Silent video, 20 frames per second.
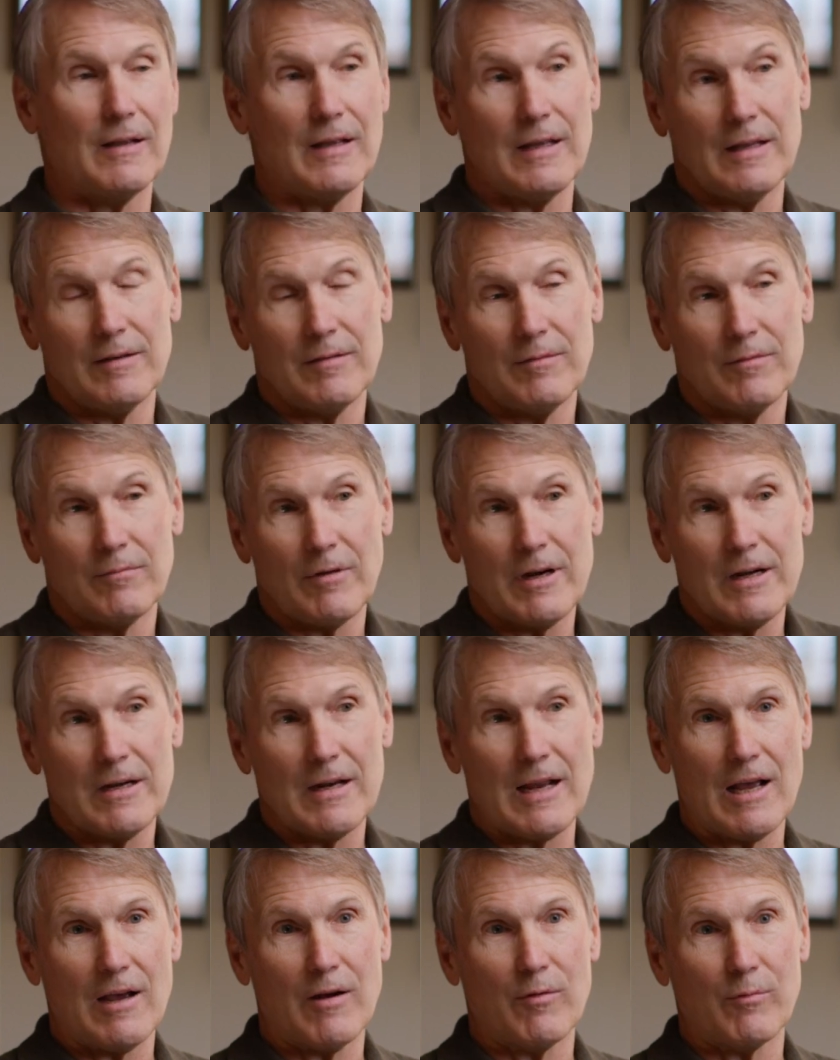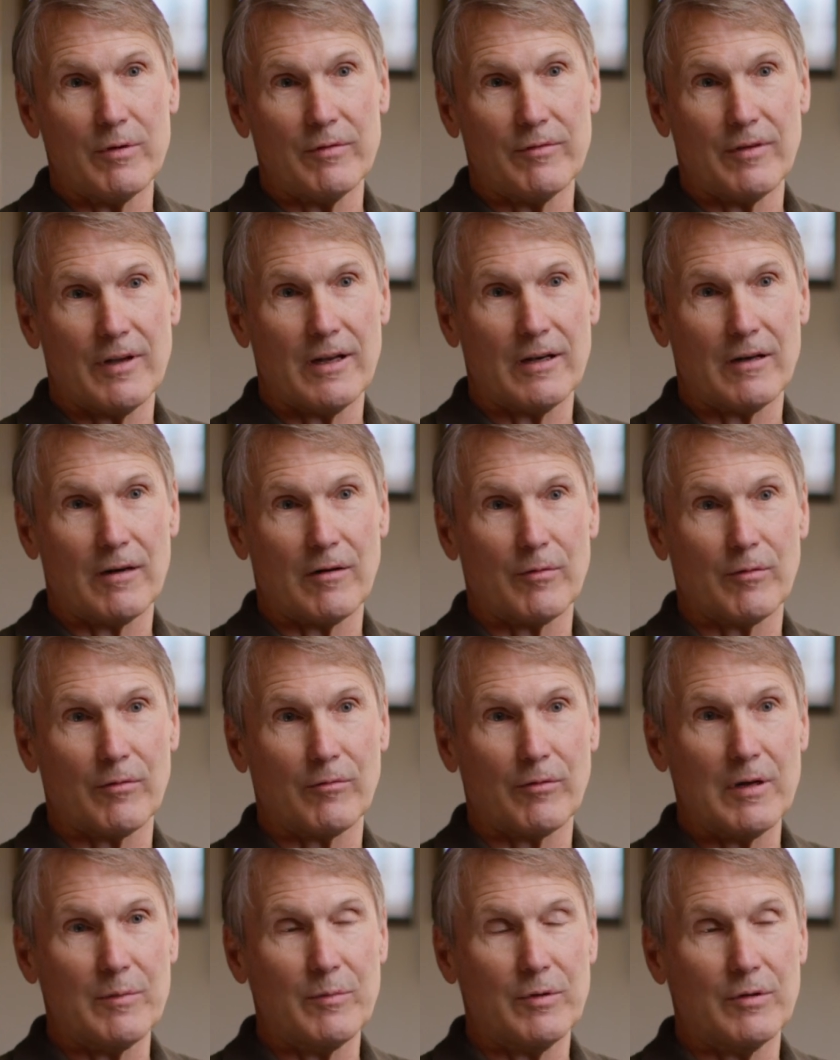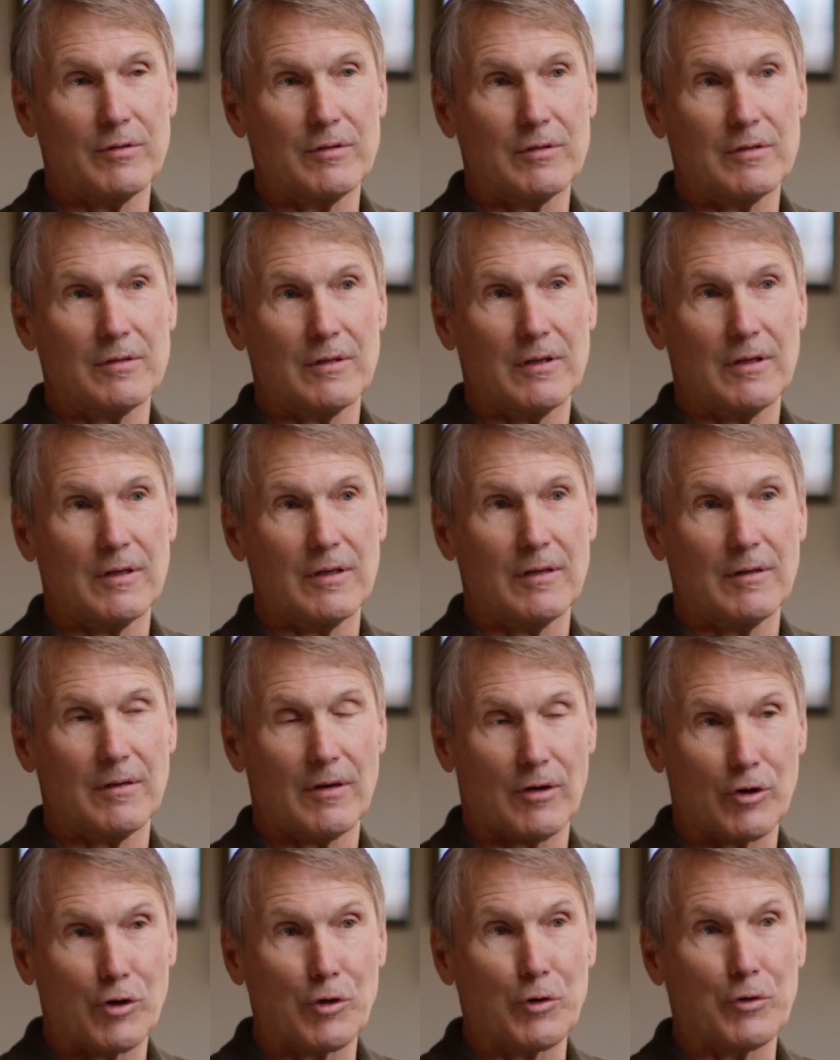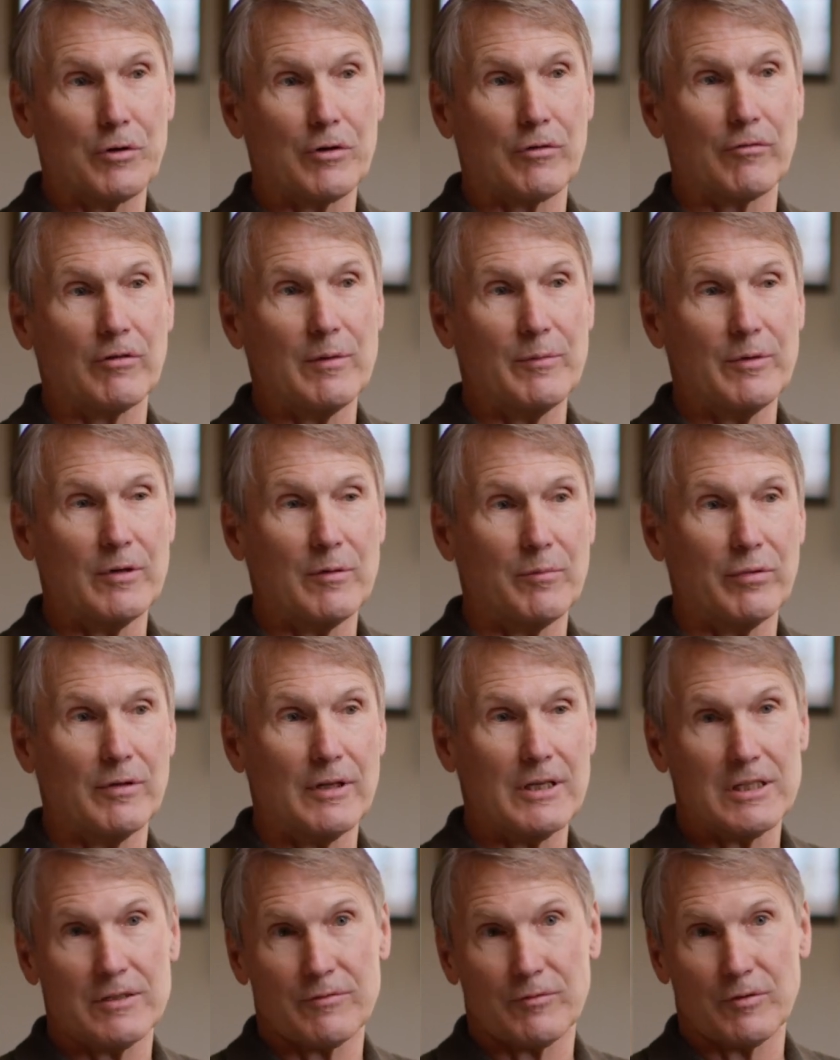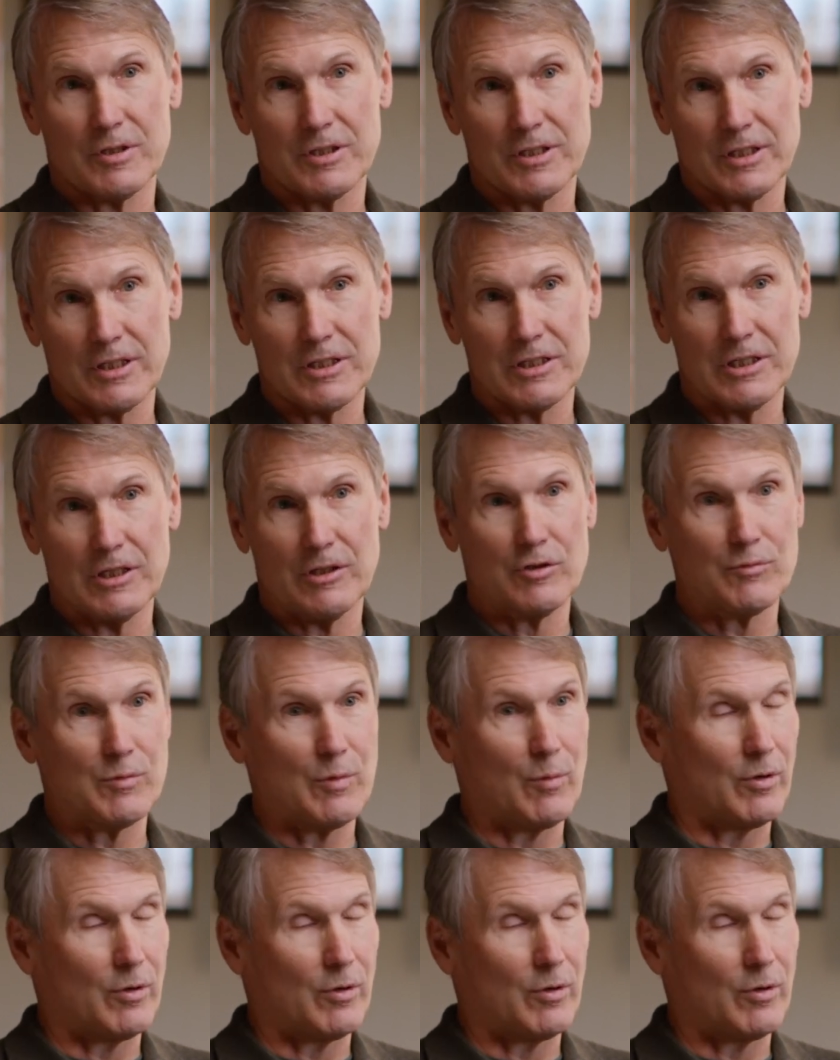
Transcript: And right now, we've had our agreement, uh, our current agreement in place for six years.